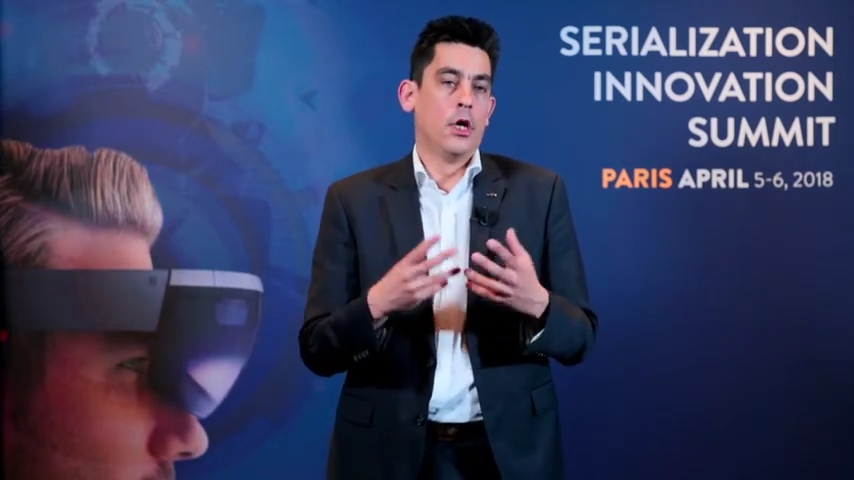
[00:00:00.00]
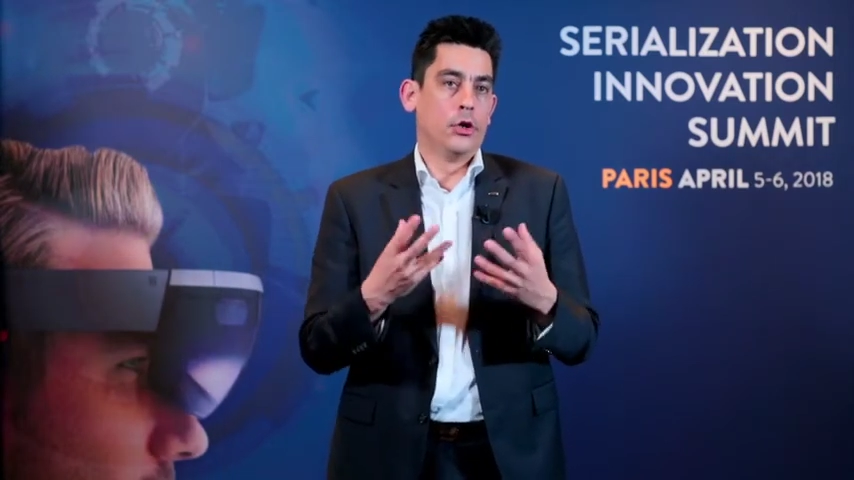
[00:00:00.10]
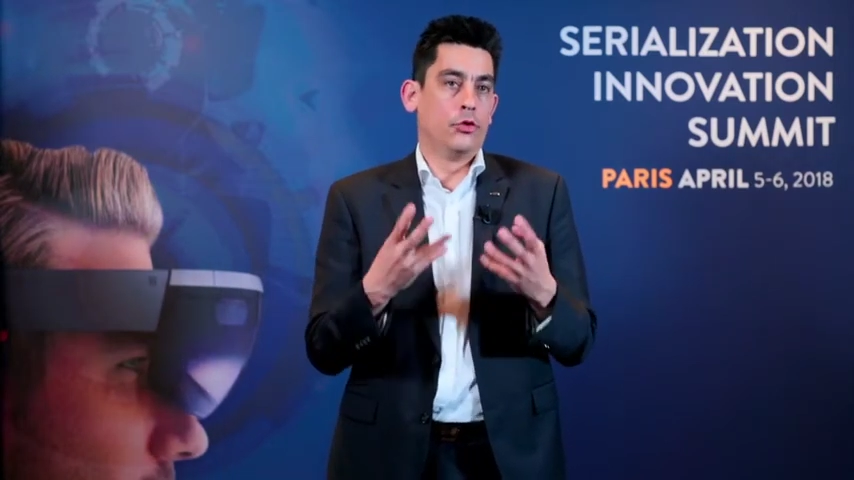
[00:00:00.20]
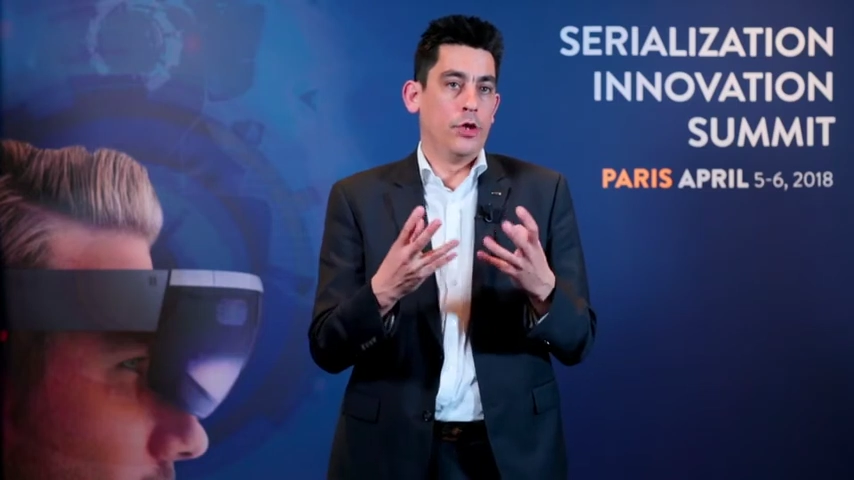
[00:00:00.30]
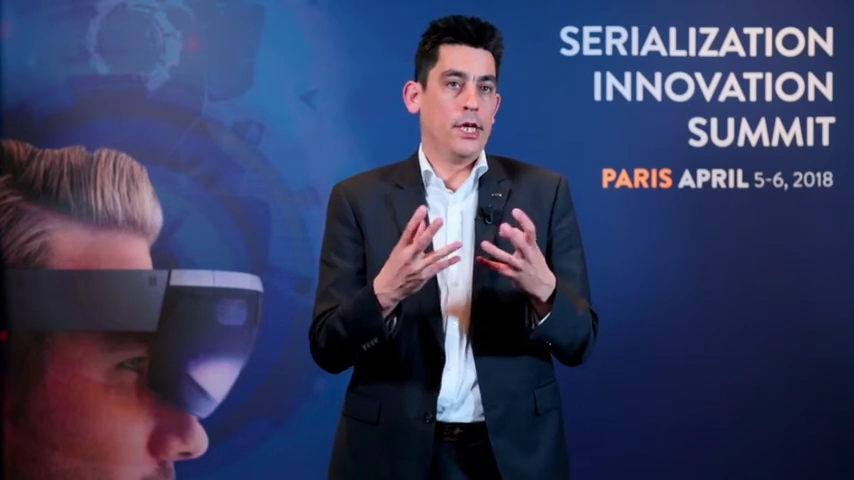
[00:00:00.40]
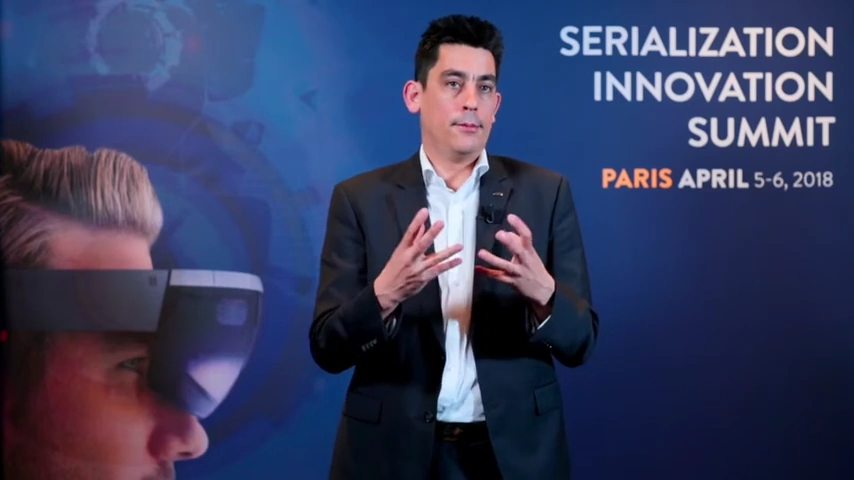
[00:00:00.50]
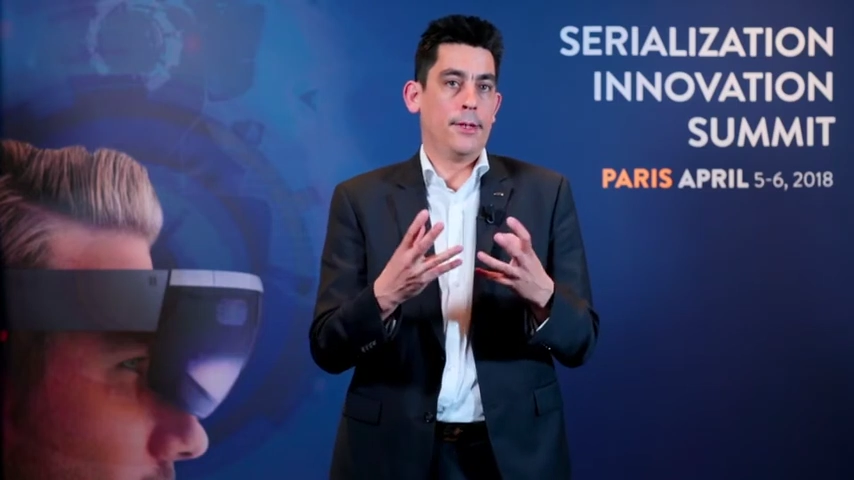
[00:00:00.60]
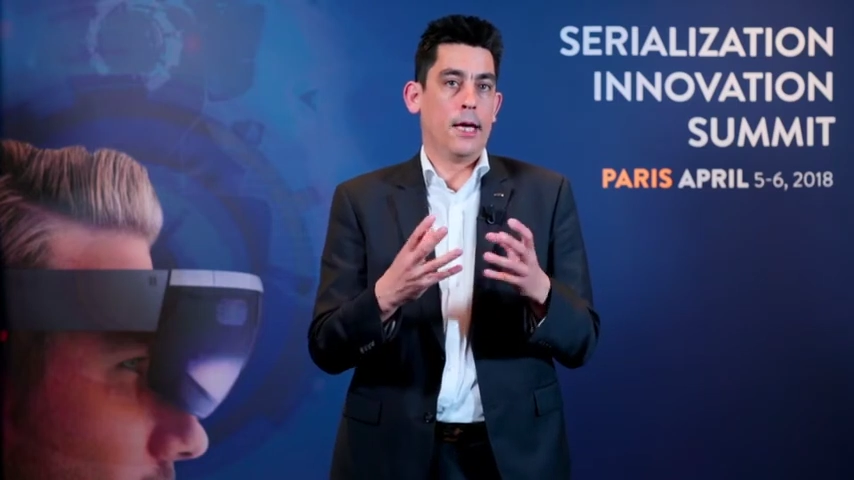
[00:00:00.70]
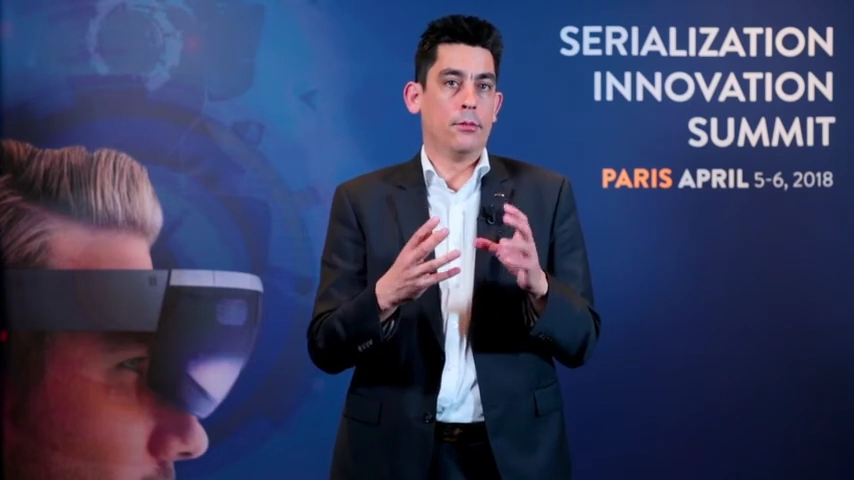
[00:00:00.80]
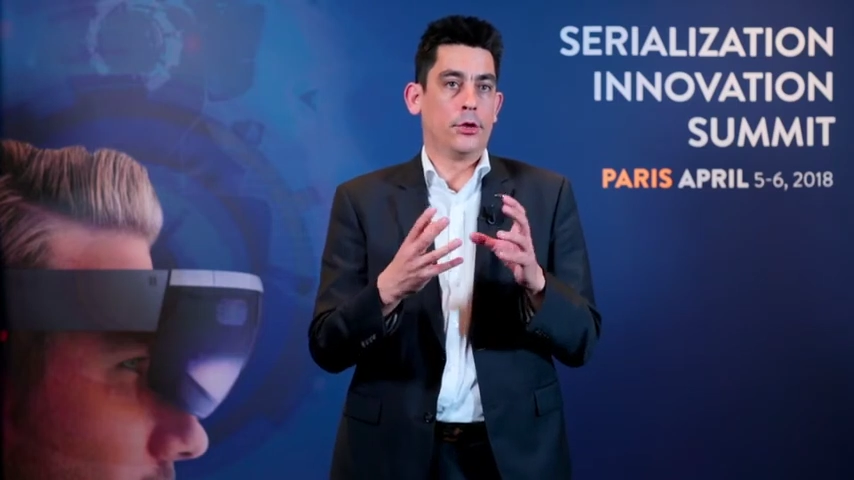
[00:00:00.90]
to really be
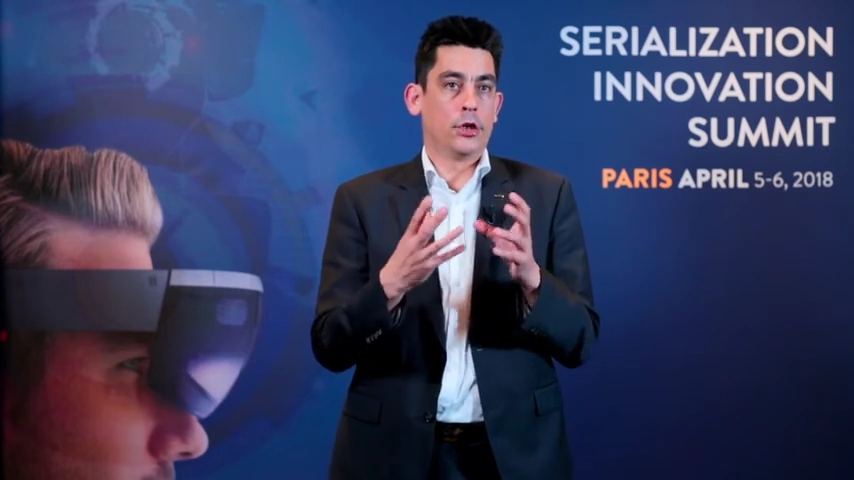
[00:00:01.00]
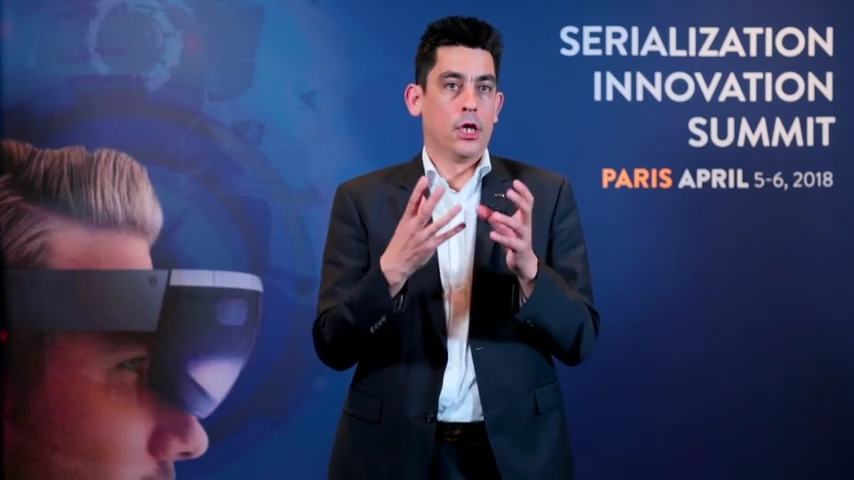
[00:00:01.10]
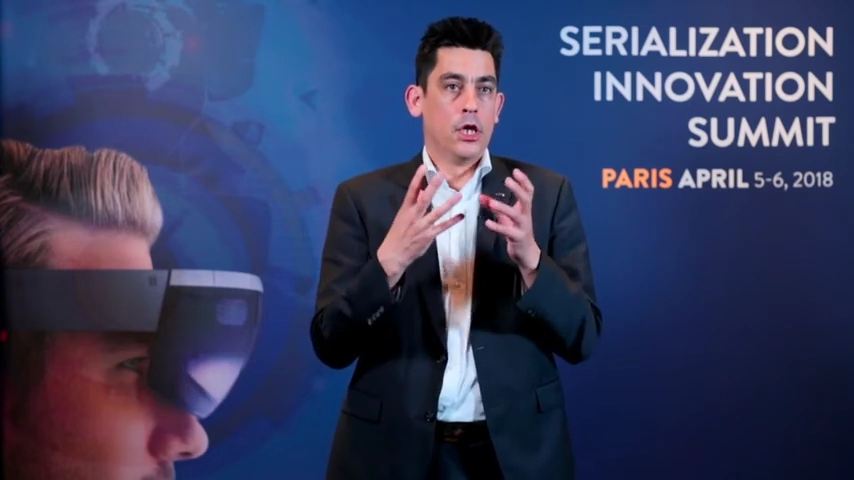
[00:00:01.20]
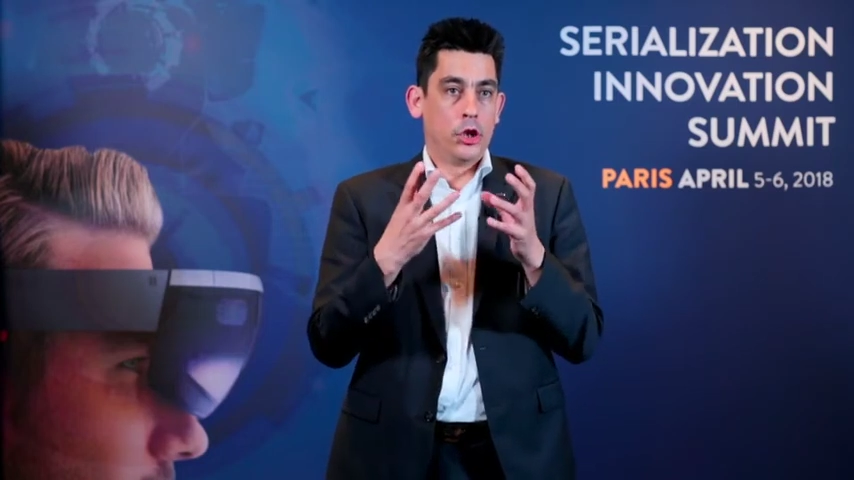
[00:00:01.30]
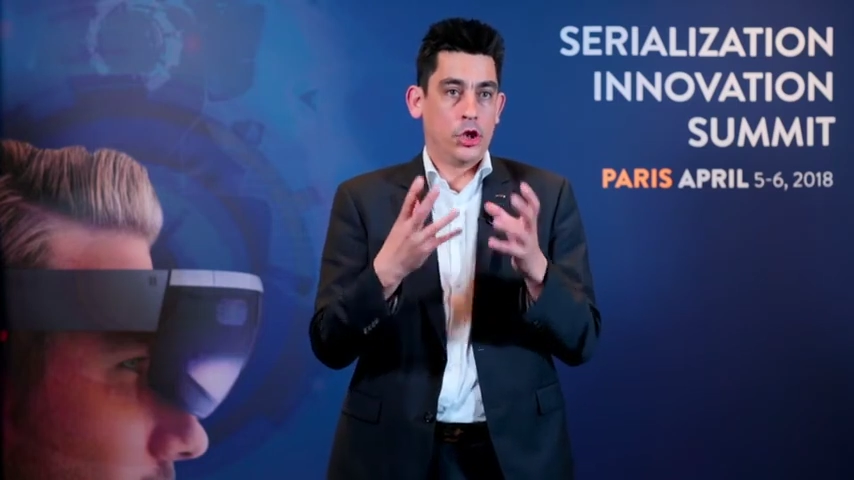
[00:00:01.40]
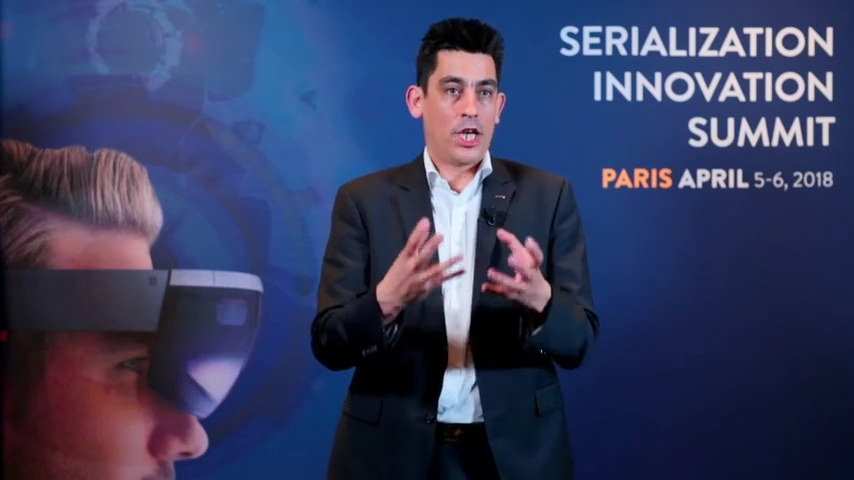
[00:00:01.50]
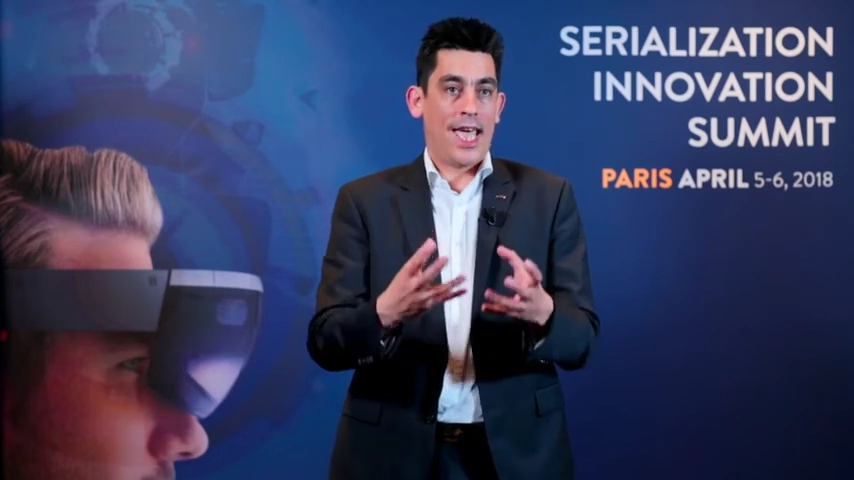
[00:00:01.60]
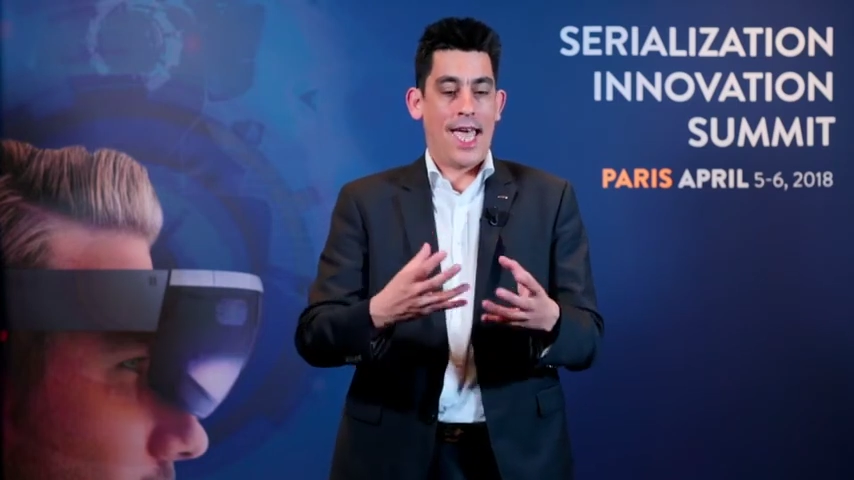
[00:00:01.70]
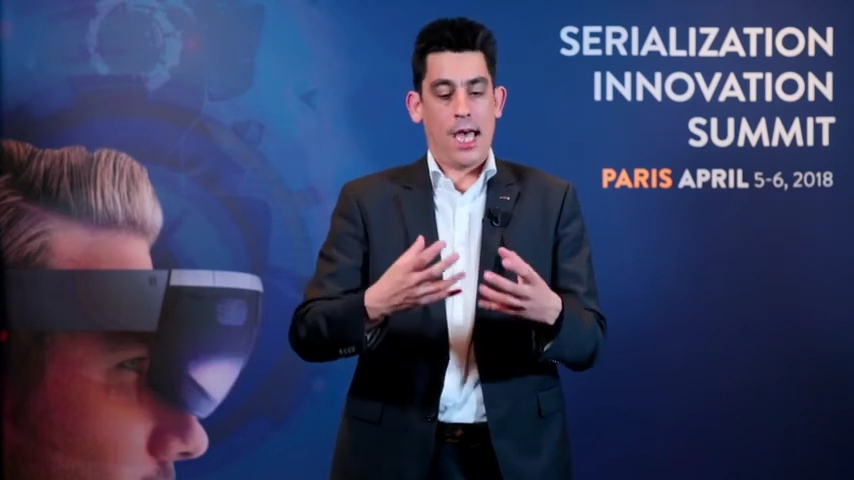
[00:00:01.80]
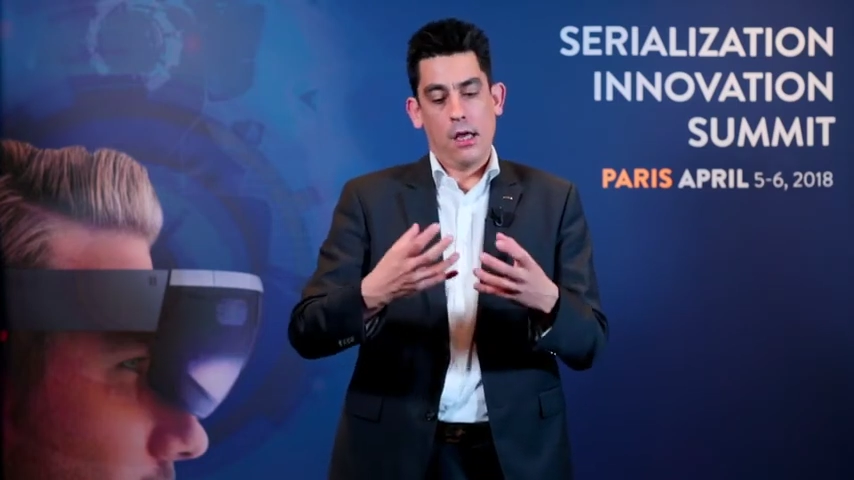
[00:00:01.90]
able to
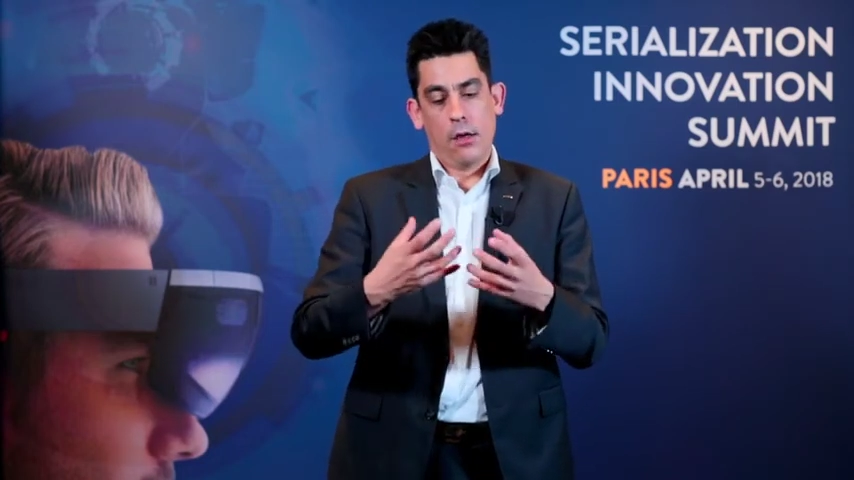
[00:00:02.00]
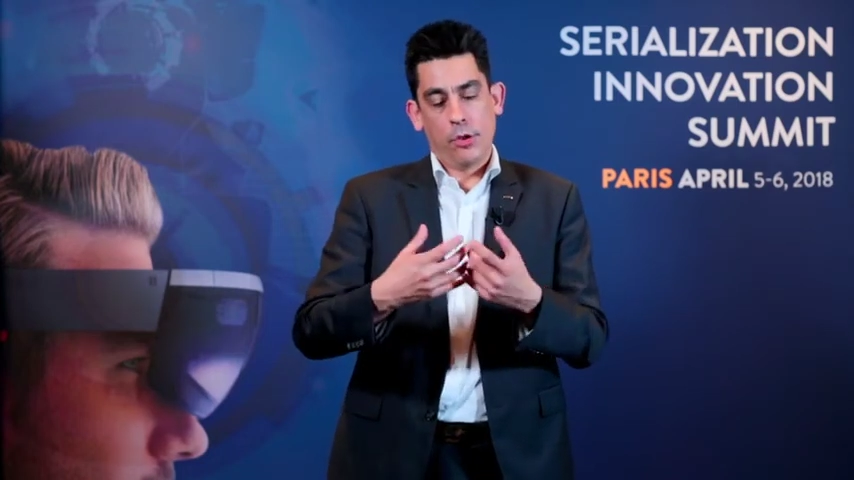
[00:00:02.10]
share,